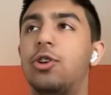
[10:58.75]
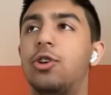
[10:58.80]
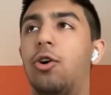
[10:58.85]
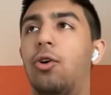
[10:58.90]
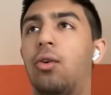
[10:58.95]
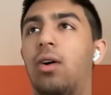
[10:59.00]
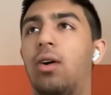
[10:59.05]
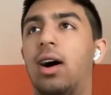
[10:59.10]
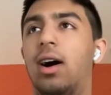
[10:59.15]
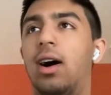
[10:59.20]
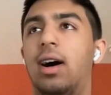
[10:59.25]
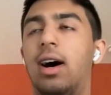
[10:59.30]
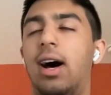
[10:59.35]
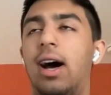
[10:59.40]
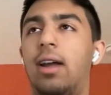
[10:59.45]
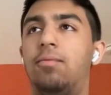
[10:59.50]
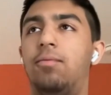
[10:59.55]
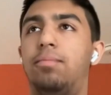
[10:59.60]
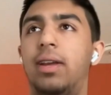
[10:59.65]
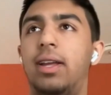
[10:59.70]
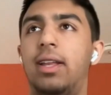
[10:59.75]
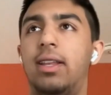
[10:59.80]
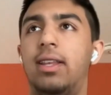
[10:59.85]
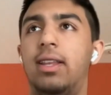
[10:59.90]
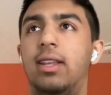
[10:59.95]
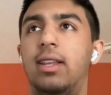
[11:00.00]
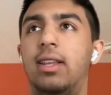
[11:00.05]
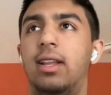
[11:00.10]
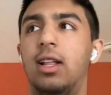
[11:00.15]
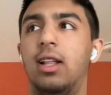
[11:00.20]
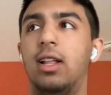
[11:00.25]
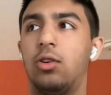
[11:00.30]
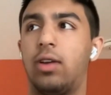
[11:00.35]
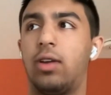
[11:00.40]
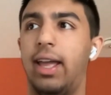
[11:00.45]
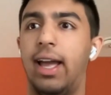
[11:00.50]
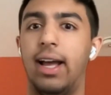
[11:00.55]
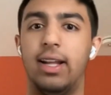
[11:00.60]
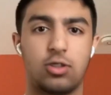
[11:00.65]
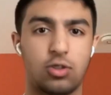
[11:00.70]
so I've been
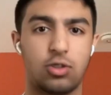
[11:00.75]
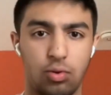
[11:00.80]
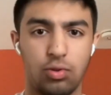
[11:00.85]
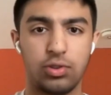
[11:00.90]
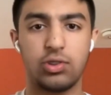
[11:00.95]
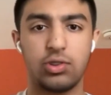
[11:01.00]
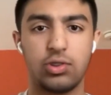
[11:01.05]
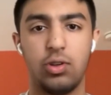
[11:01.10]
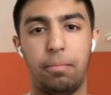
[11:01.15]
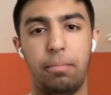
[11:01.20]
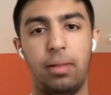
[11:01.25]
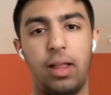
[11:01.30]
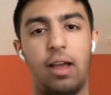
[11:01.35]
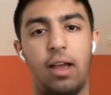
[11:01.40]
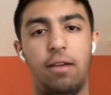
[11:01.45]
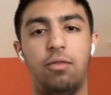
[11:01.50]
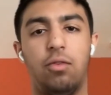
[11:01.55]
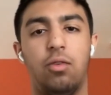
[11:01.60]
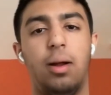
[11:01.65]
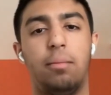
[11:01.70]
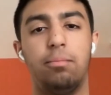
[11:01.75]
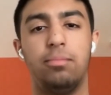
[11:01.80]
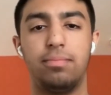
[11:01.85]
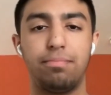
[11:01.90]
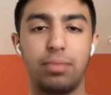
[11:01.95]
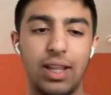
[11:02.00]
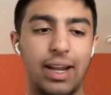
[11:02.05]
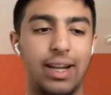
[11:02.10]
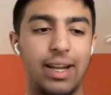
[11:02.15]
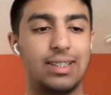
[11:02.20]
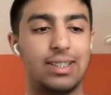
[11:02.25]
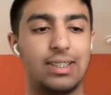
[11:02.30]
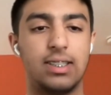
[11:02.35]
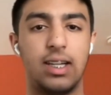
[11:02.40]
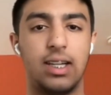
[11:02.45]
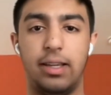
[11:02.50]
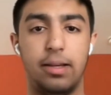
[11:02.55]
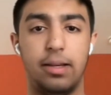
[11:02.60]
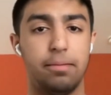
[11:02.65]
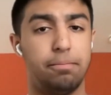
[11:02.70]
looking at schools to apply for. I'm planning to study